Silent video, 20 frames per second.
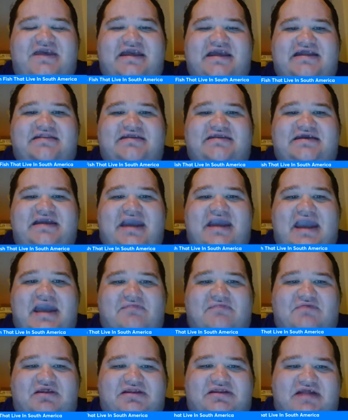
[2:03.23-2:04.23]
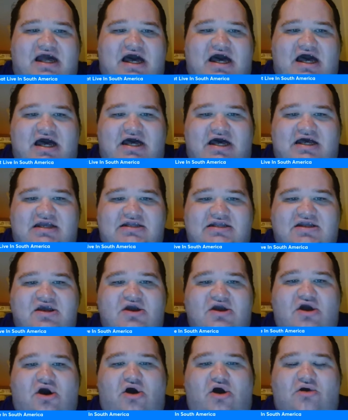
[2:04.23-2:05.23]
in the Amazon,
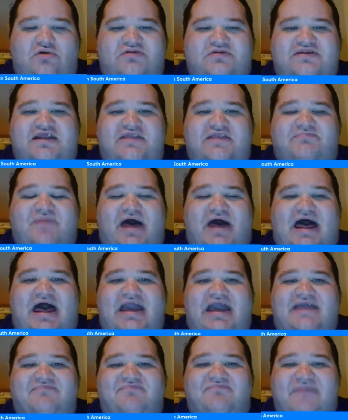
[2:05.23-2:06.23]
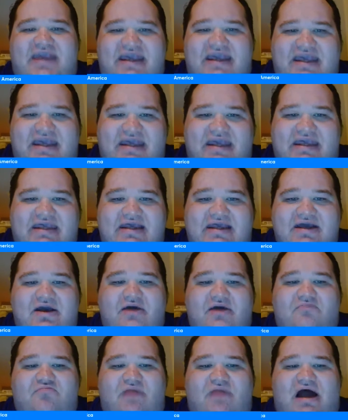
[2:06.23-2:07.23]
hosted by me,
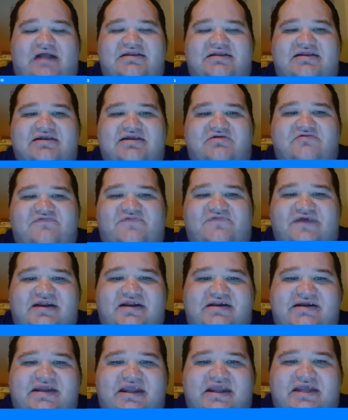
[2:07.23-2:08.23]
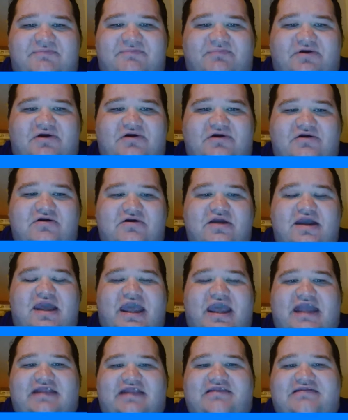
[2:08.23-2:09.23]
monster fish keeper
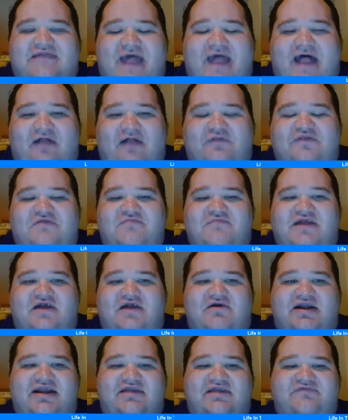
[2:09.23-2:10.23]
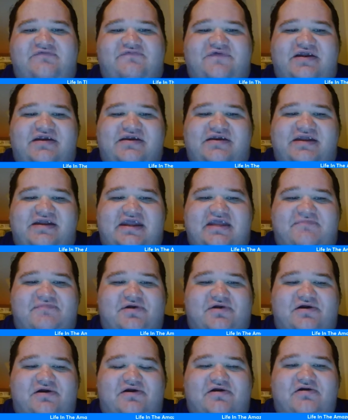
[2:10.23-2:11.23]
and South American fish
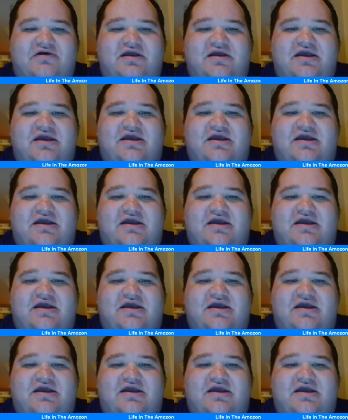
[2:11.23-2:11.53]
keeper,